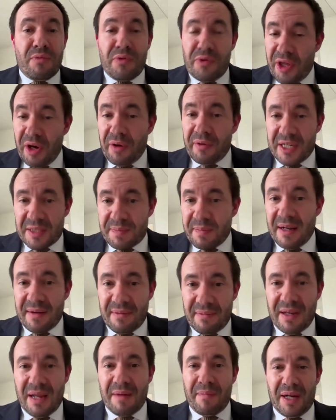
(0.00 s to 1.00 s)
Though there's
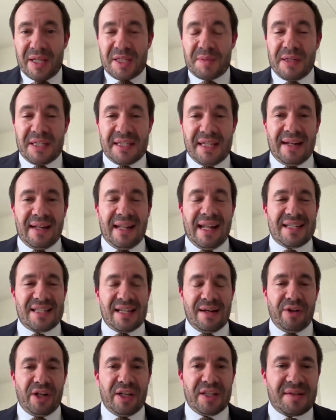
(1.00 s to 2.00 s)
been, it must be said, less
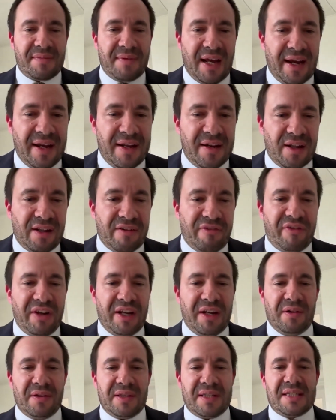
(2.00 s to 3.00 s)
evidence of that in other
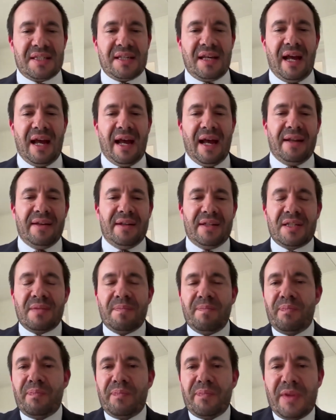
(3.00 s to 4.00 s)
fields. And
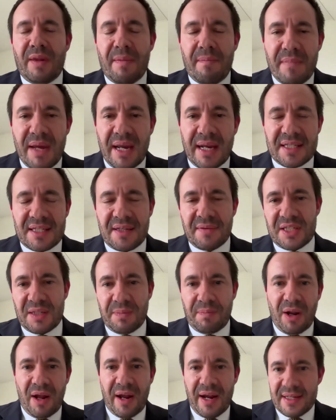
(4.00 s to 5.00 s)
the mix of
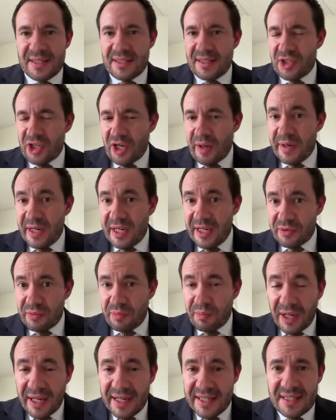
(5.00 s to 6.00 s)
suppliers that Germany has
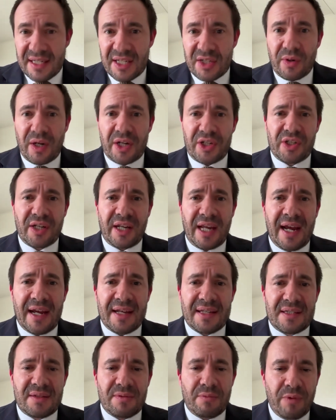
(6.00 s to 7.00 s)
replaced its Russian
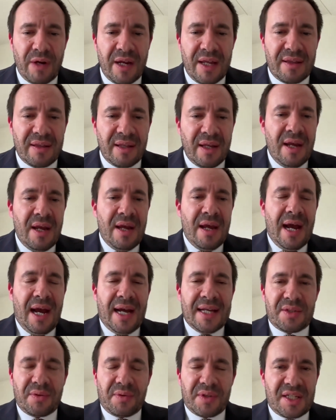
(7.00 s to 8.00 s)
gas with
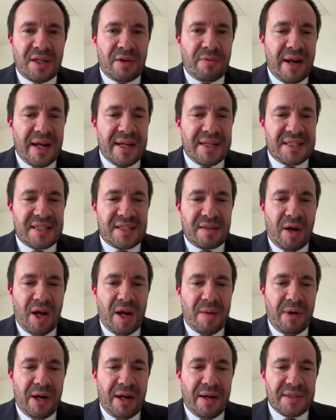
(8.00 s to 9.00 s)
has also raised some
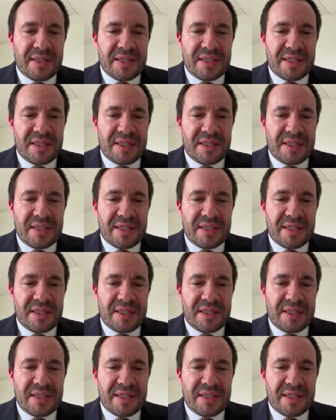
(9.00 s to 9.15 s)
eyebrows.